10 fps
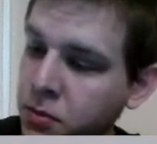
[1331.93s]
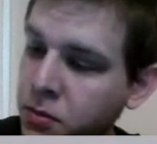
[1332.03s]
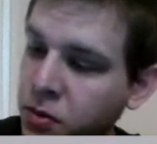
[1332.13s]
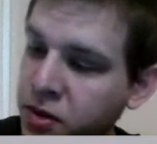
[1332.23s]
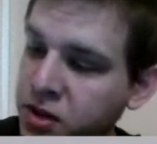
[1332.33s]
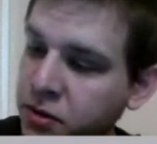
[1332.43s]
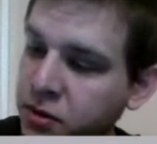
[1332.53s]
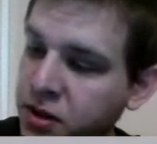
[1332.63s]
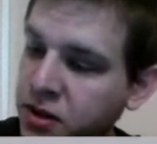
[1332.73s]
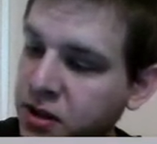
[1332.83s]
Right, so
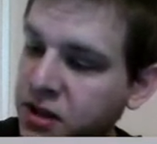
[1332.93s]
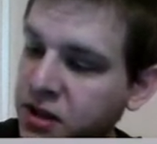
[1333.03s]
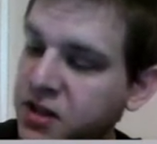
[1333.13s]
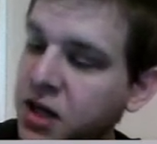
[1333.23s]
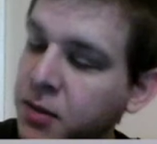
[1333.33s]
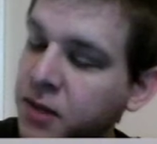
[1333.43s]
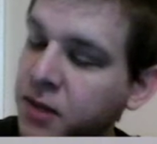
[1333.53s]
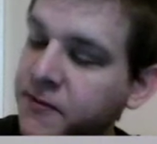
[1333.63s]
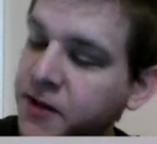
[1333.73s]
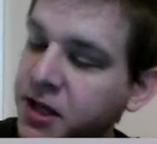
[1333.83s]
in this table, I'm
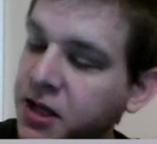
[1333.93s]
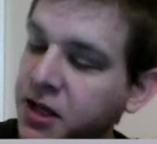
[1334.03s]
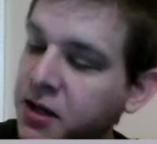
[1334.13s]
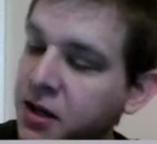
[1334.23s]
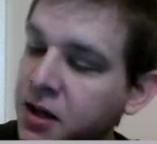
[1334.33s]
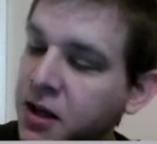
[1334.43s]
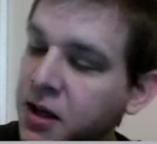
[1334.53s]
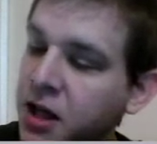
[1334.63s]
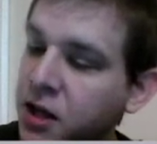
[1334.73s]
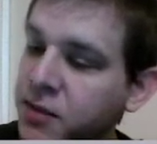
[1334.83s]
filling in the
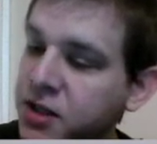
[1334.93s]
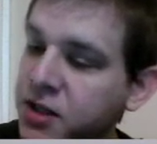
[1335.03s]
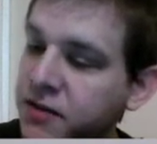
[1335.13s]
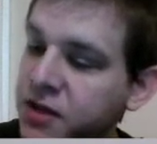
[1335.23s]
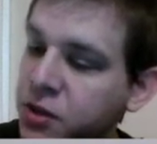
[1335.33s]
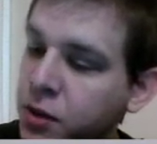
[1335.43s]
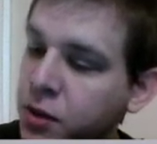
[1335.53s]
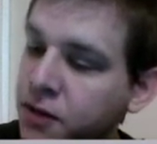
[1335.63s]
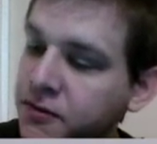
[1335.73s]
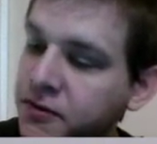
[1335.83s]
elements of
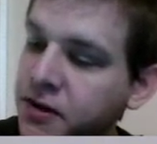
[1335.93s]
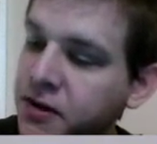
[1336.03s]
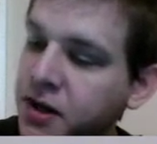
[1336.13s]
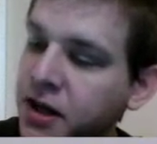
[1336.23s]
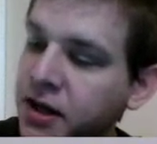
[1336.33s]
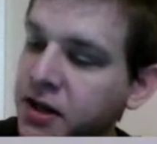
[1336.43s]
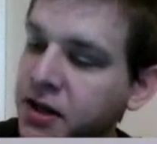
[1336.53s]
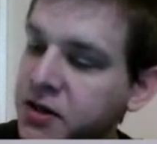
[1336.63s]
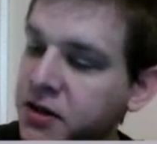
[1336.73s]
Z12, and this